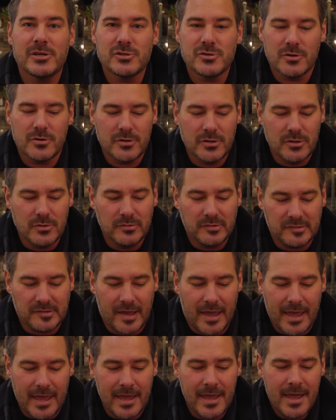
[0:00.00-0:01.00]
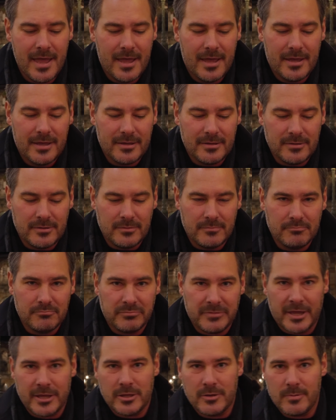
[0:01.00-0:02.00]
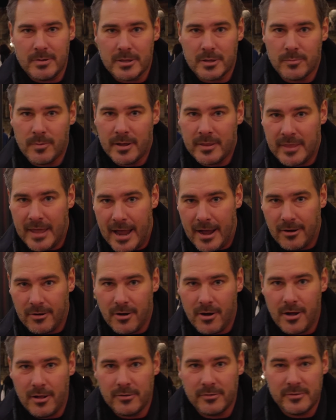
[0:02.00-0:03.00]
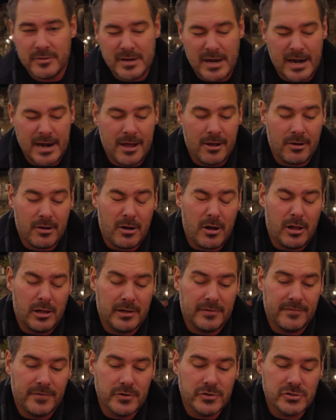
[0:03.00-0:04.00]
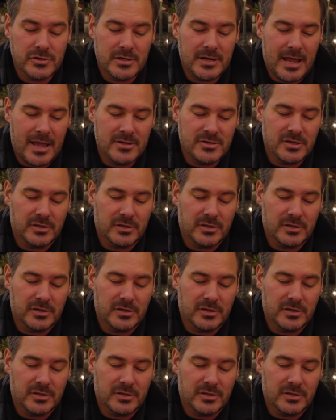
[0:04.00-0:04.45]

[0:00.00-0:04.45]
sure you say that you either want the alcohol or the non-alcoholic version, and